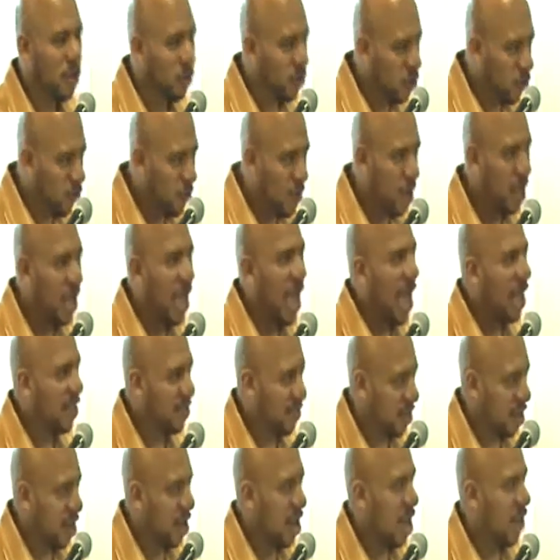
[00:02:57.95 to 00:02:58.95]
You should really
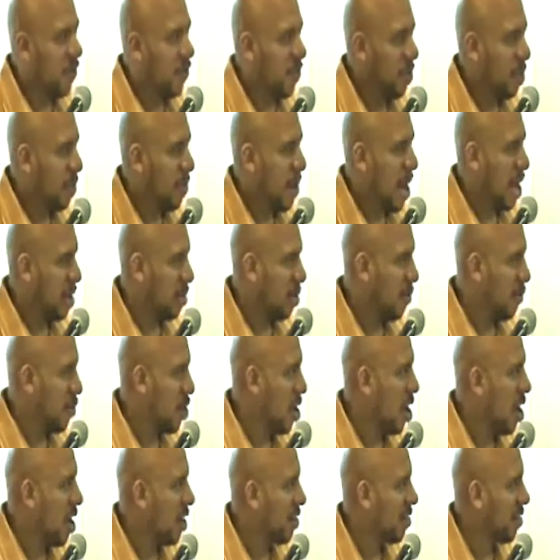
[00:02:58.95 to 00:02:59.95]
ask Allah from the bottom of
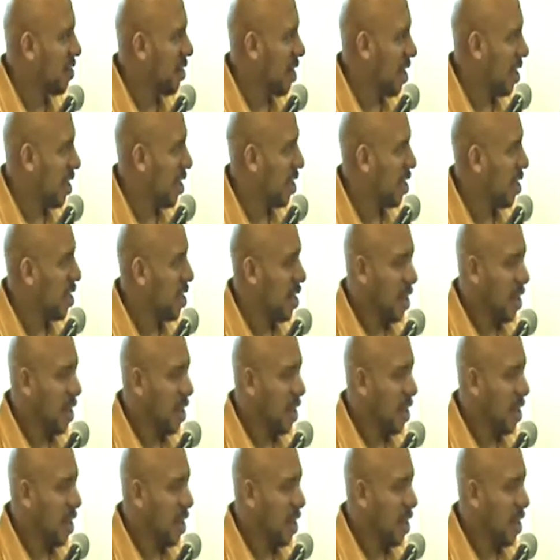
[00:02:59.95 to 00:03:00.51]
your heart today.